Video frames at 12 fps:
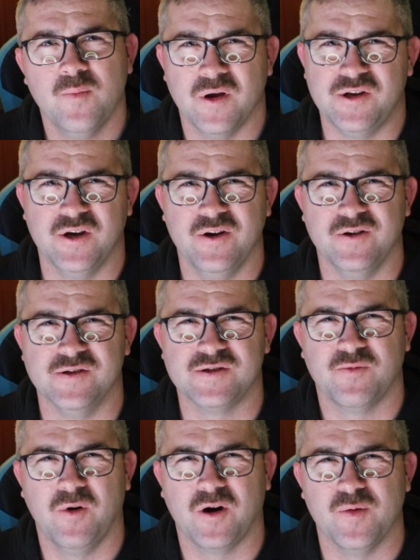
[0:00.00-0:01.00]
My
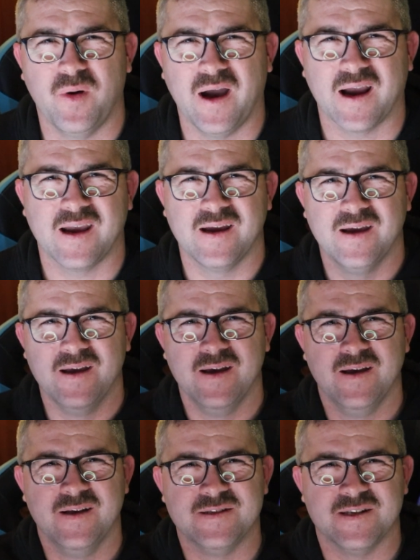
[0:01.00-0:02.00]
dudes, welcome back.
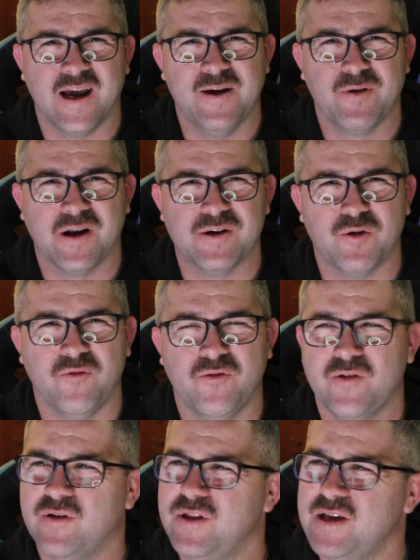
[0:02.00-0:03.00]
Today we're gonna to do a
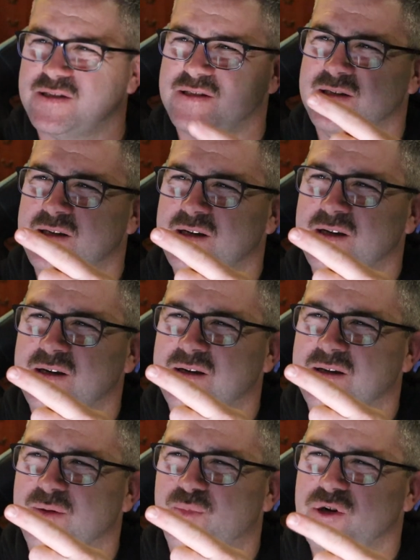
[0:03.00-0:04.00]
review on this,
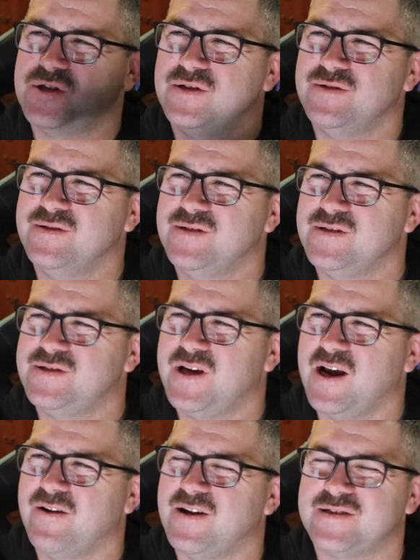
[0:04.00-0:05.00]
the Bushnell
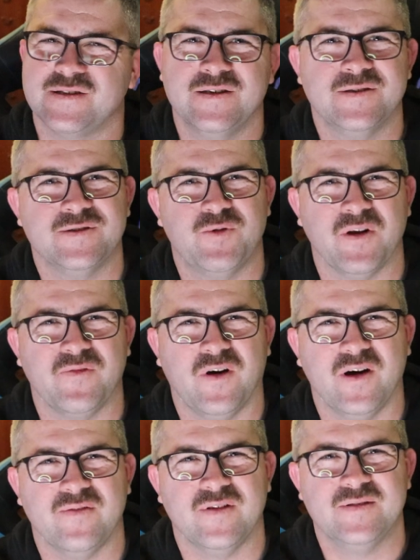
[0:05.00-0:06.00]
TRS
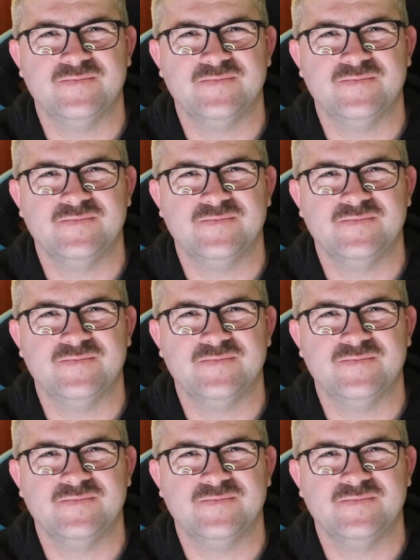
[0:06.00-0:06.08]
25.